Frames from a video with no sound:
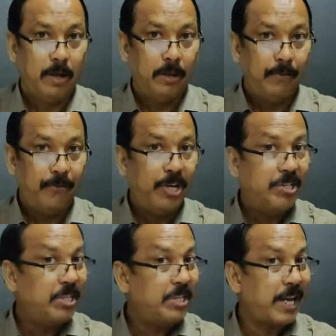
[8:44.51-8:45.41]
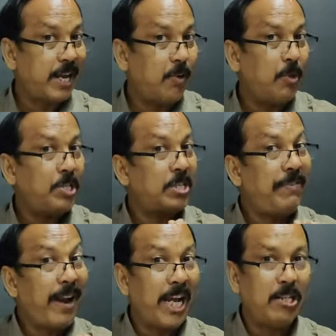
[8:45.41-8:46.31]
The first and the second were
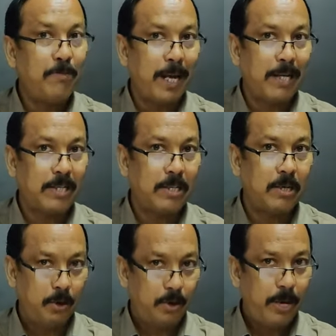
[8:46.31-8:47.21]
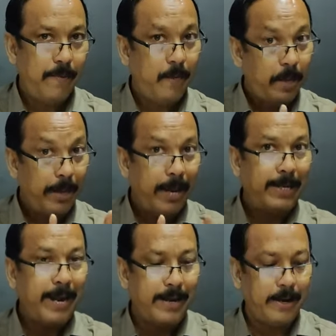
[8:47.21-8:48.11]
just flashbacks. Okay, get
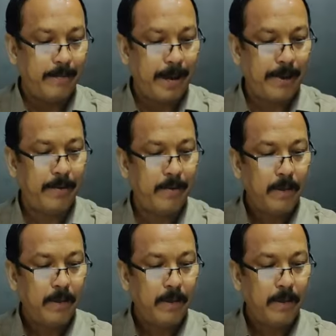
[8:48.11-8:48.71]
that in mind.